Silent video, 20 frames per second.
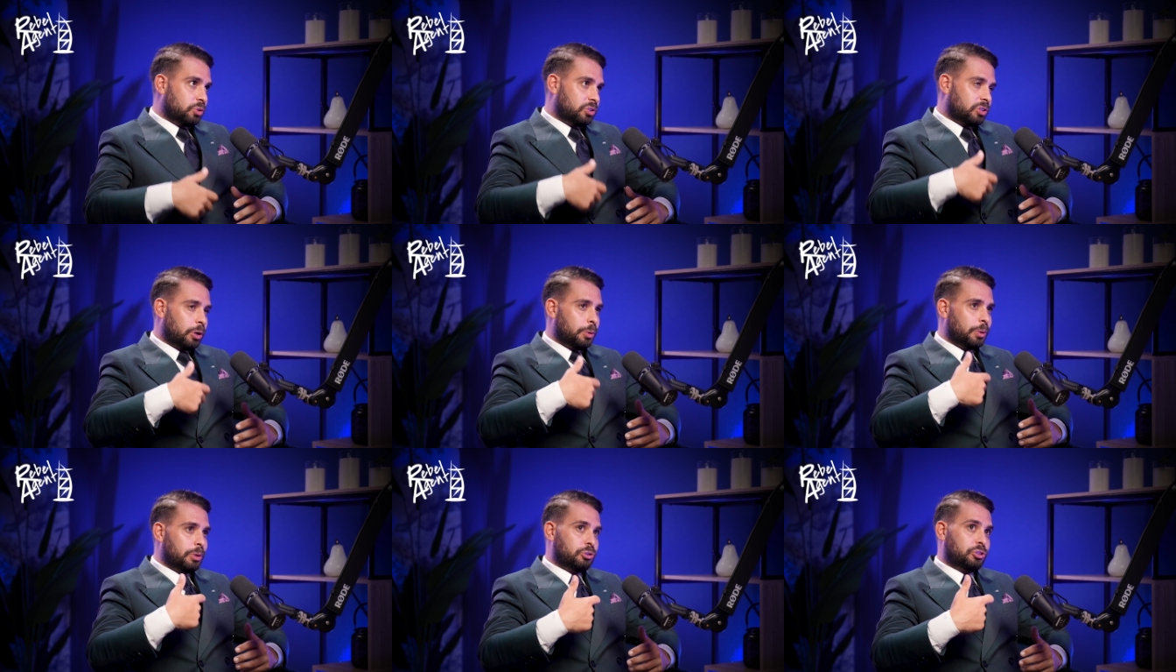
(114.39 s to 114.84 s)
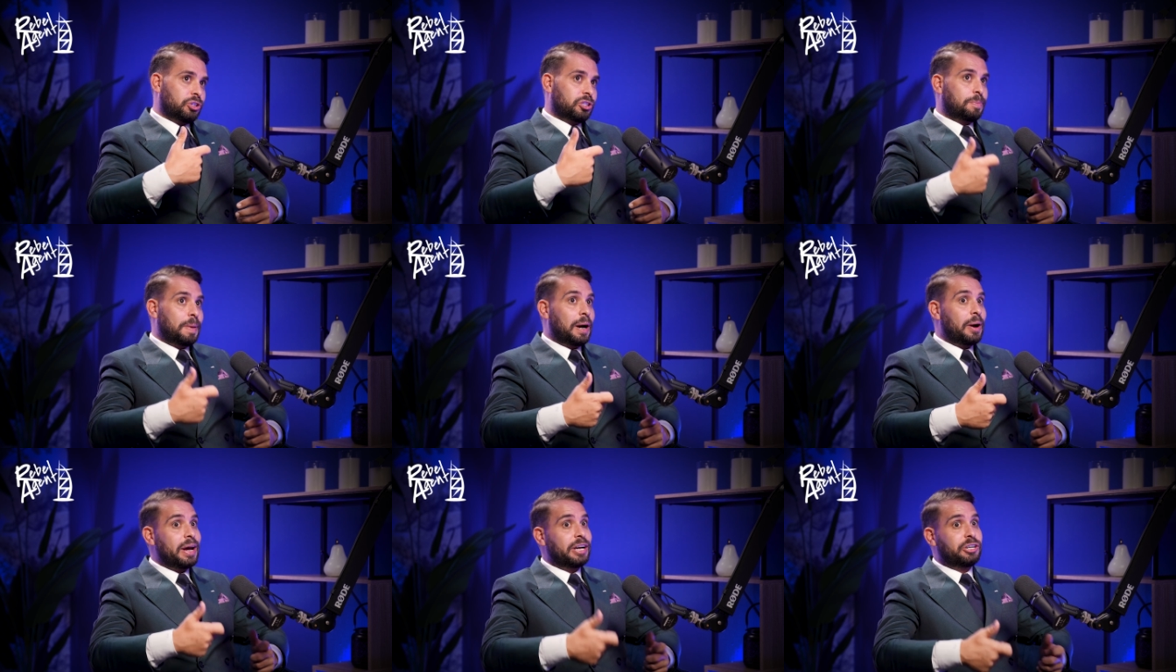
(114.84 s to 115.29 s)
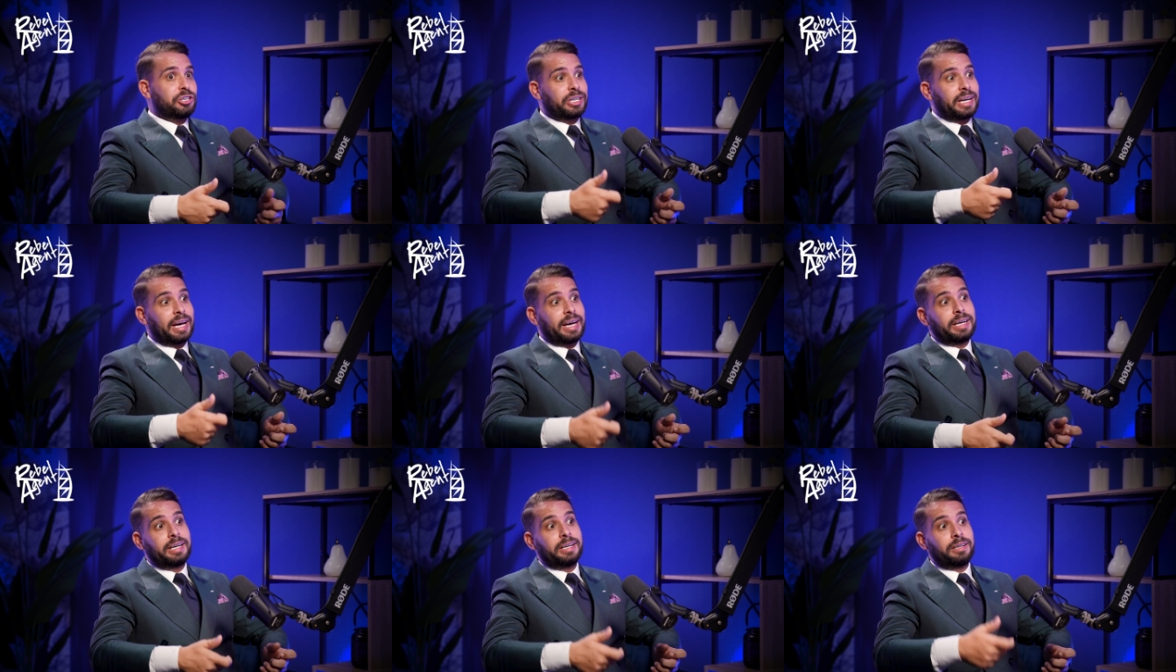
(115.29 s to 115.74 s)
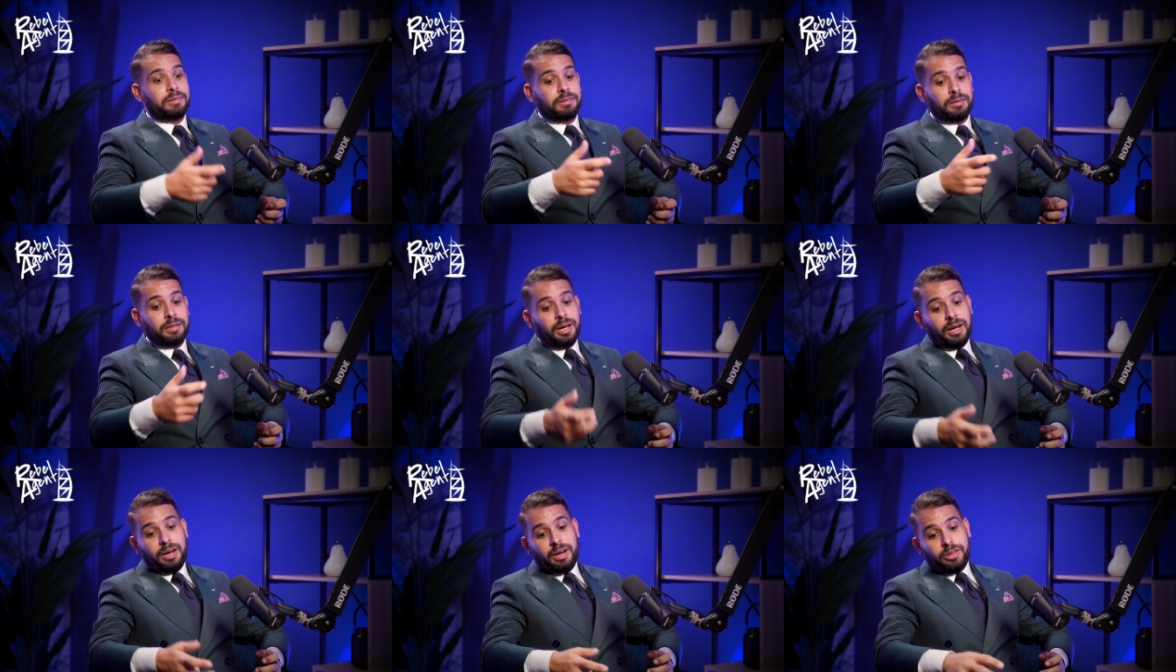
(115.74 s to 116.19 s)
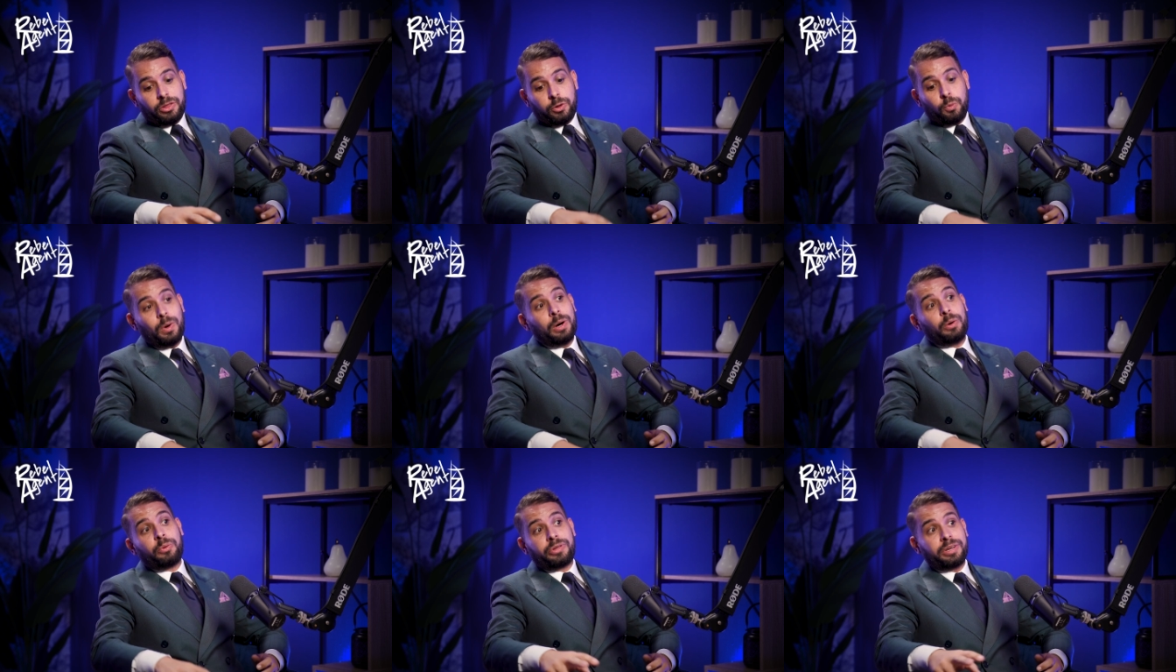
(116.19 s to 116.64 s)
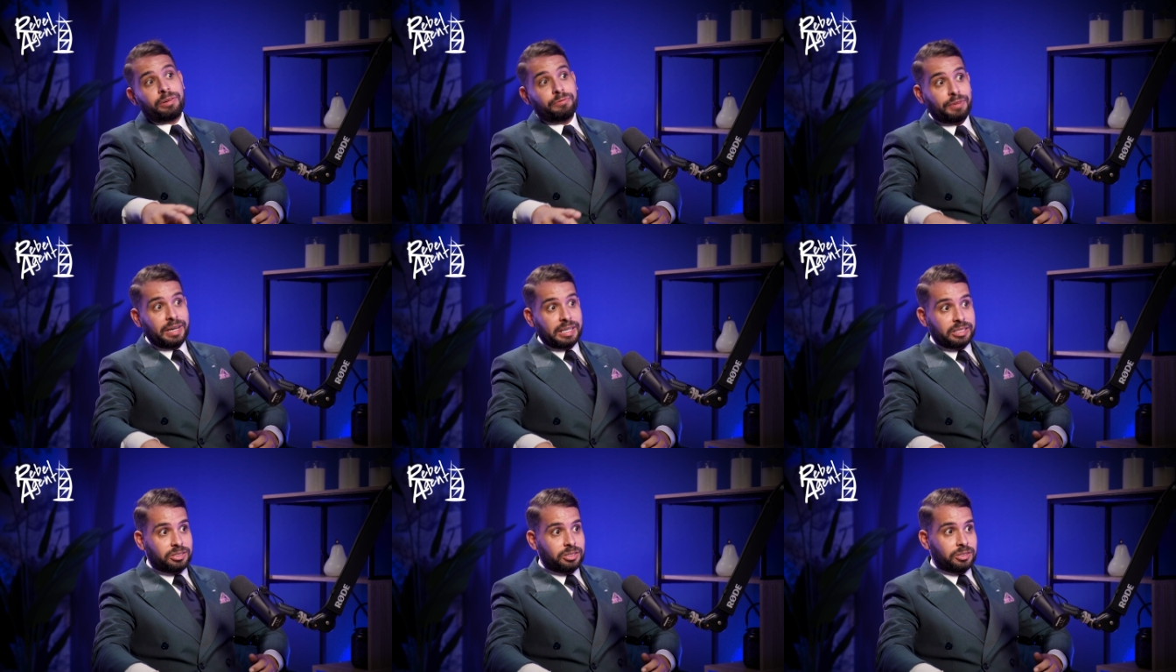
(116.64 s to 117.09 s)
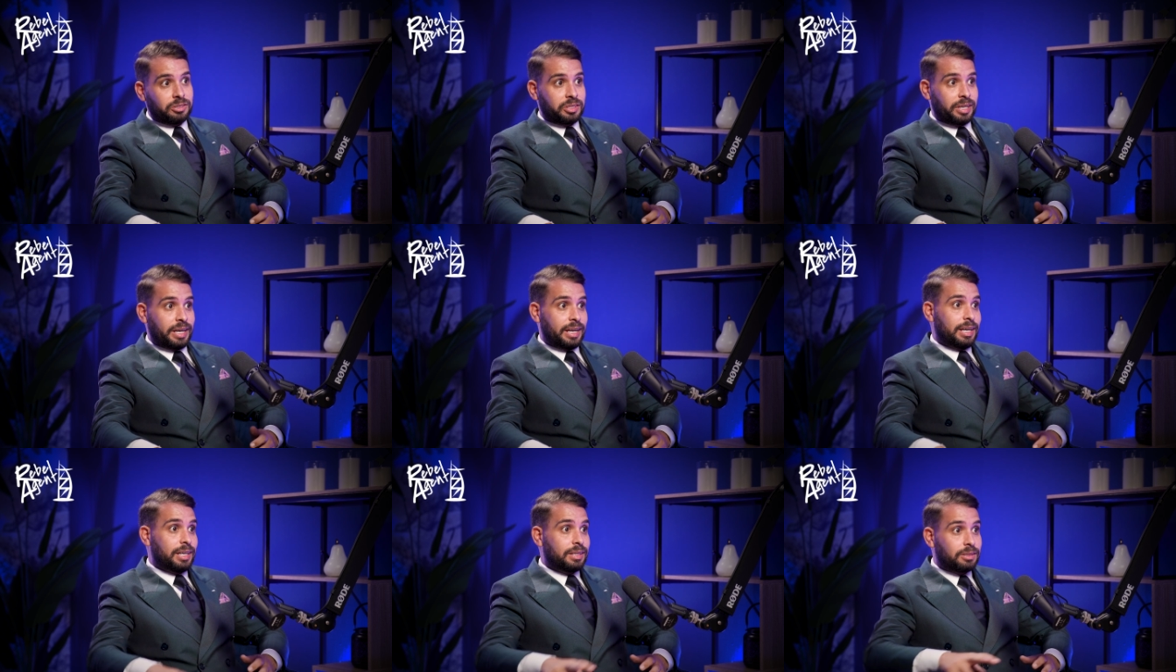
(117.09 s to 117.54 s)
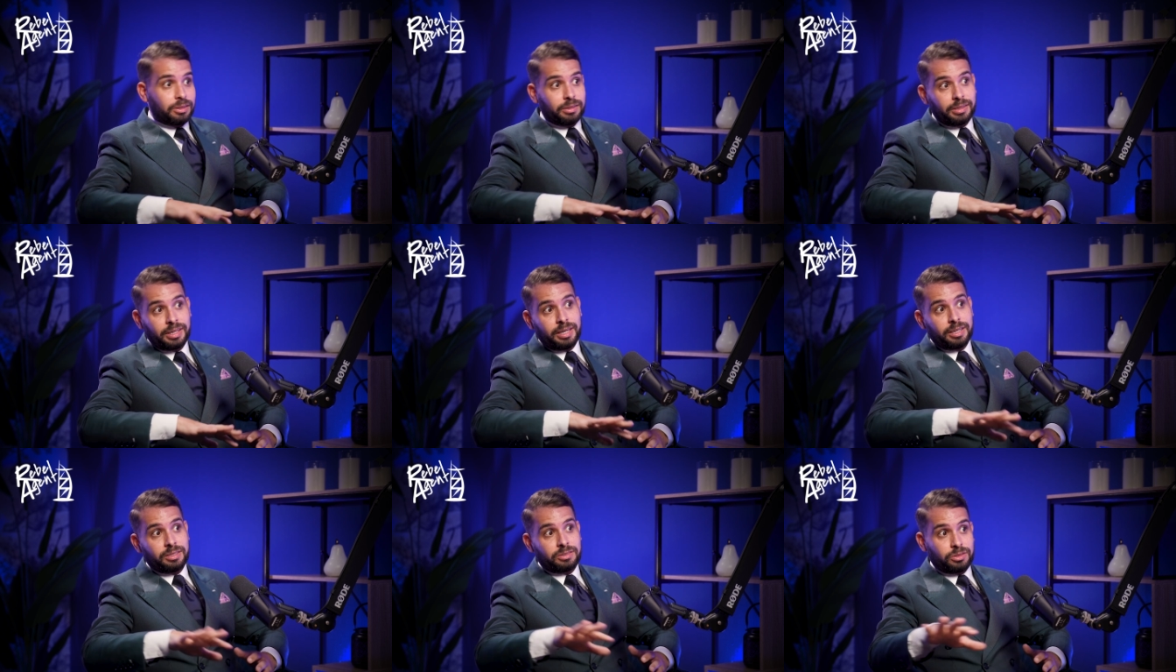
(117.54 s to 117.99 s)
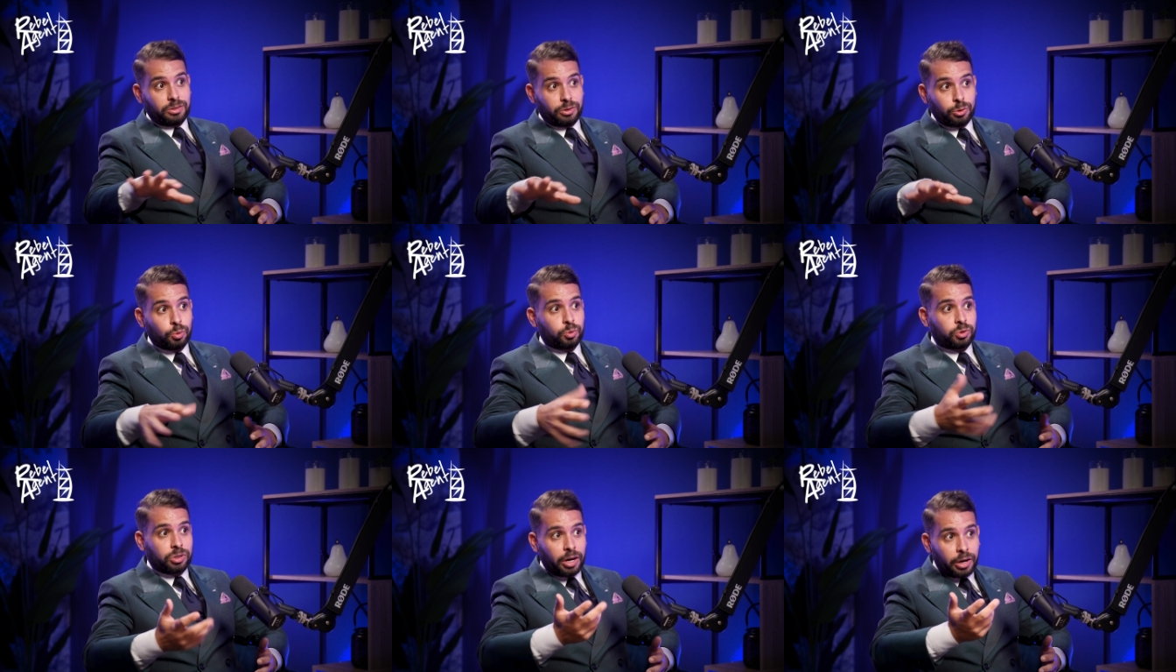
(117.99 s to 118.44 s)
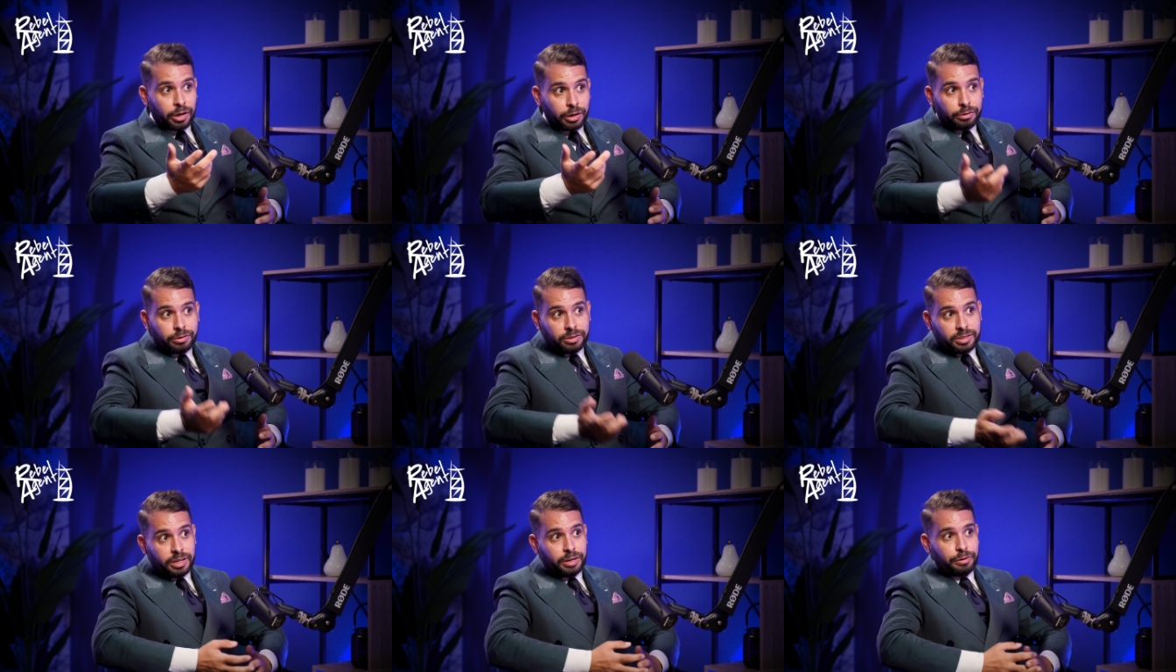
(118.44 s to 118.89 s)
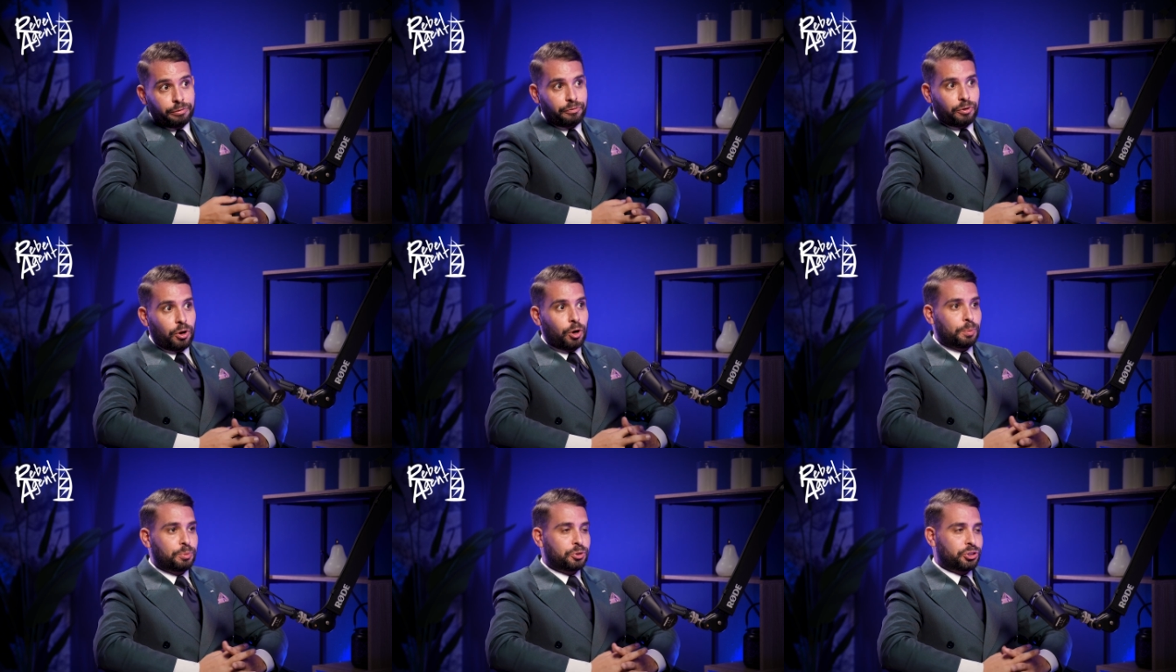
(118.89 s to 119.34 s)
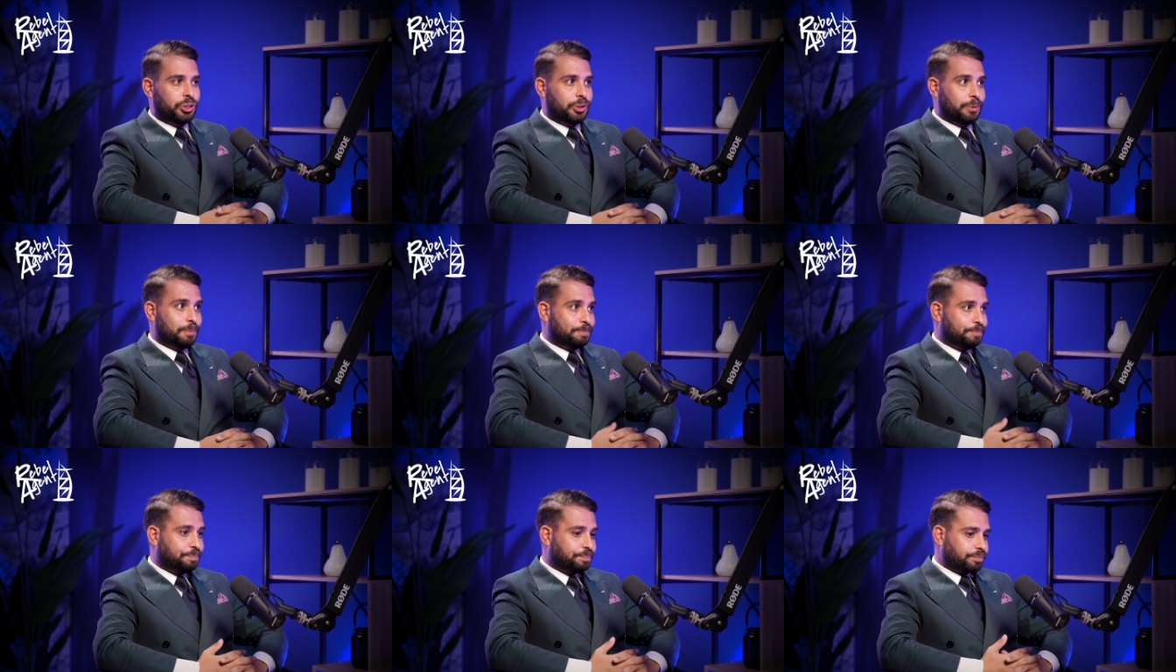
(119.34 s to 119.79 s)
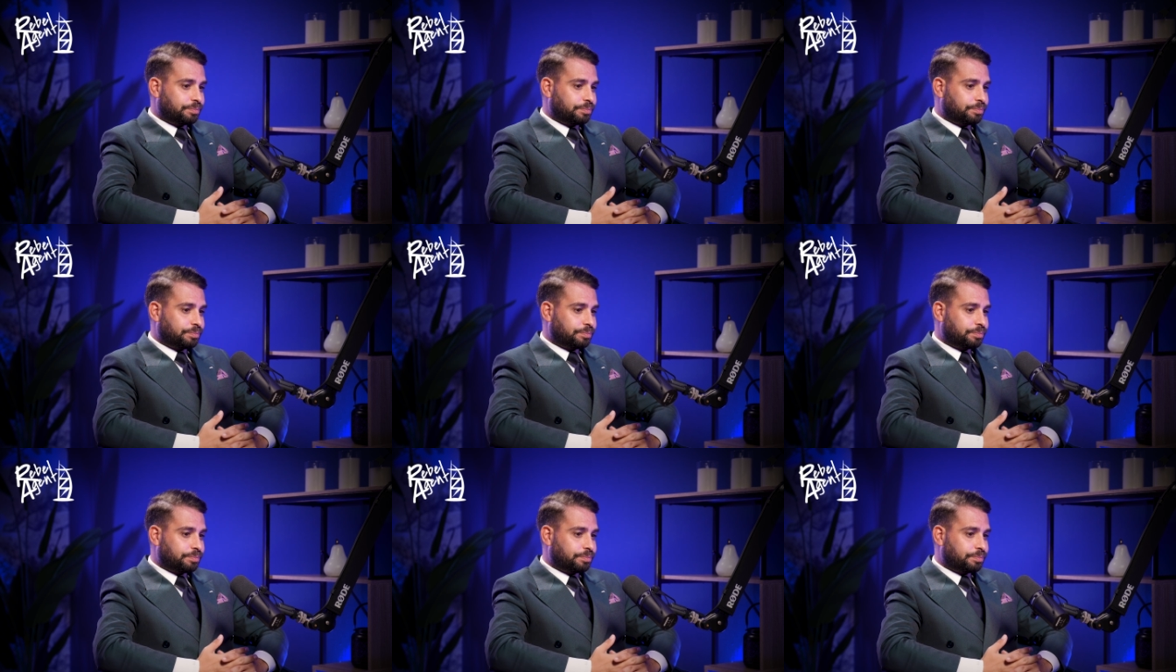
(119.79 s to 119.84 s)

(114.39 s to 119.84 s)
So it was just about educating the wealthy investors here that there's an alternative option.